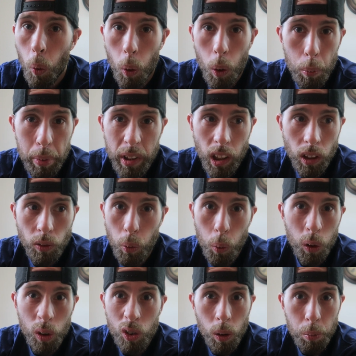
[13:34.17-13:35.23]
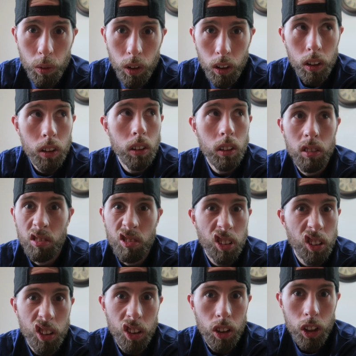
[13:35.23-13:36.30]
Or a P S four or something.
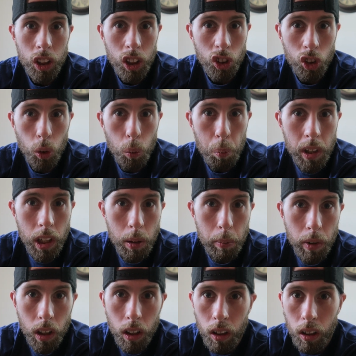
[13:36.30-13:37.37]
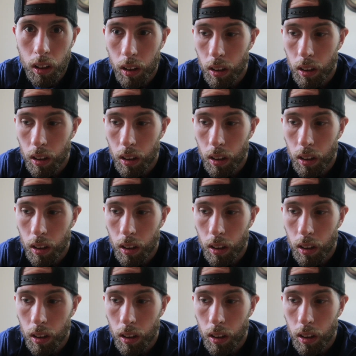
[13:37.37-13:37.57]
She's so mean to me.